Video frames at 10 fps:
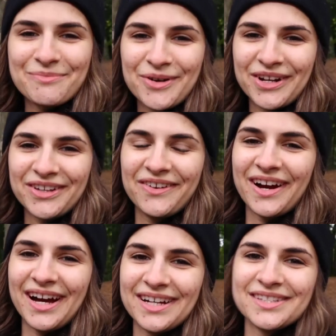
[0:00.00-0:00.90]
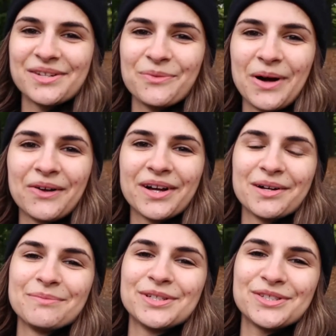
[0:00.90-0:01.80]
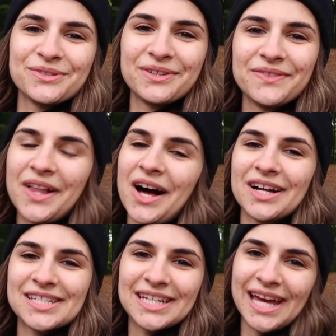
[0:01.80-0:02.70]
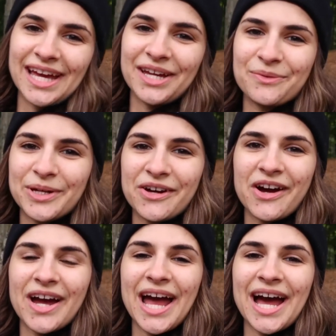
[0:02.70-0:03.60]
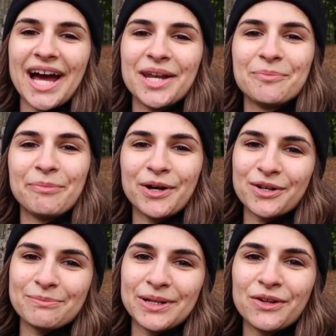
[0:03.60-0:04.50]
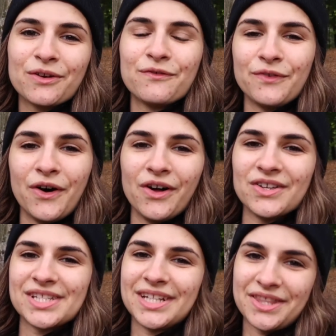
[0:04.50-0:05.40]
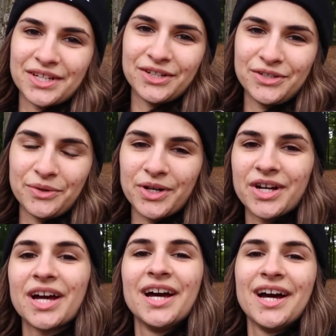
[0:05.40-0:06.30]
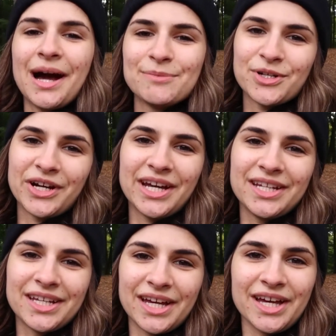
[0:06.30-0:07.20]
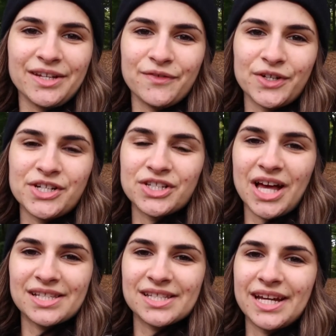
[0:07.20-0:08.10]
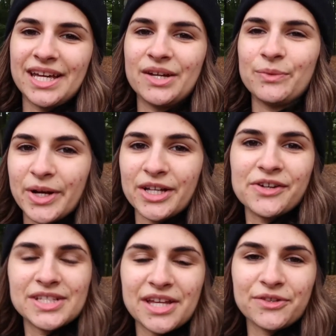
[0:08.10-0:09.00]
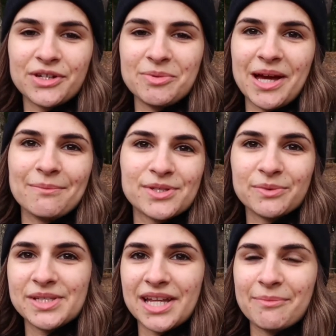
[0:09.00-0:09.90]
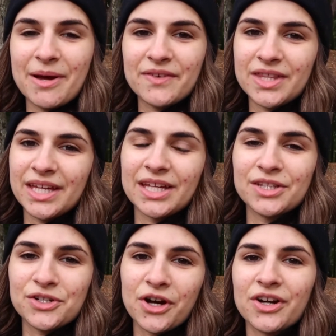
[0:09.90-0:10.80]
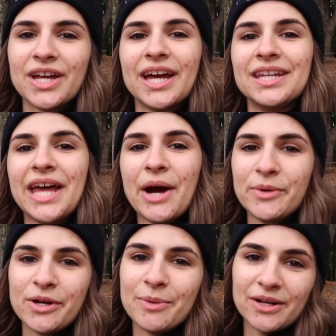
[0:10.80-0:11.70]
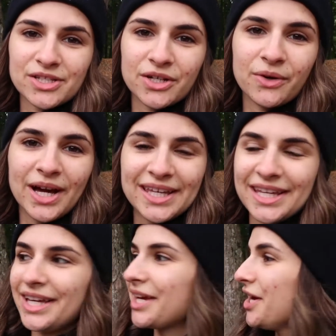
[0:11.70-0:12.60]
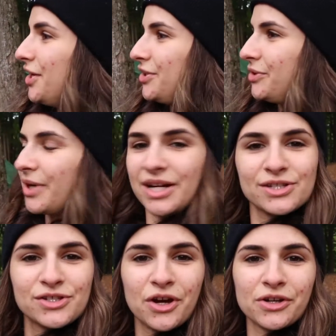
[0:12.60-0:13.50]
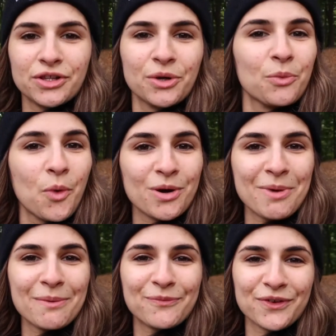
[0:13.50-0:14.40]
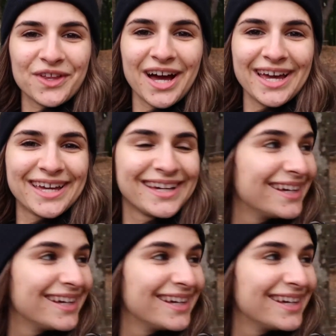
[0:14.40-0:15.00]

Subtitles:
good morning, you guys. Welcome to the vlog today. We are at Buttermilk Falls in Ithaca, New York. I'm sorry I didn't get any footage last night. We got here at 10:30 p.m. so we set up everything in the dark, and now we are about to go hiking. You guys saw our little warm up for the hike,